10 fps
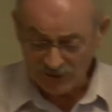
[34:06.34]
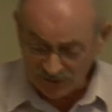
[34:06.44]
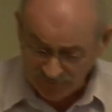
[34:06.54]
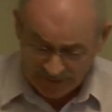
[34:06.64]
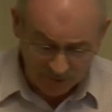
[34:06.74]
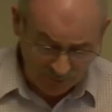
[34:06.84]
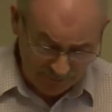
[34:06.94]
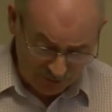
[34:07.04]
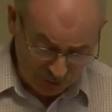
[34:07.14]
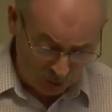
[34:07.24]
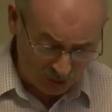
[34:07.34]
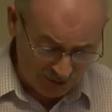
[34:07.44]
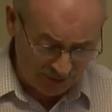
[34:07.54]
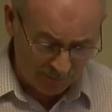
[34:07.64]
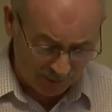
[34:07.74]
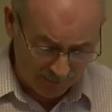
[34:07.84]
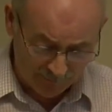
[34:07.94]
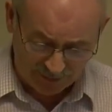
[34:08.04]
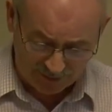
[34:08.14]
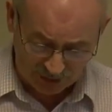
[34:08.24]
Divided. We've been talking here about
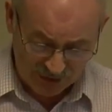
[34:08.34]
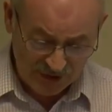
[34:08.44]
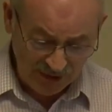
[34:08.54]
miracles.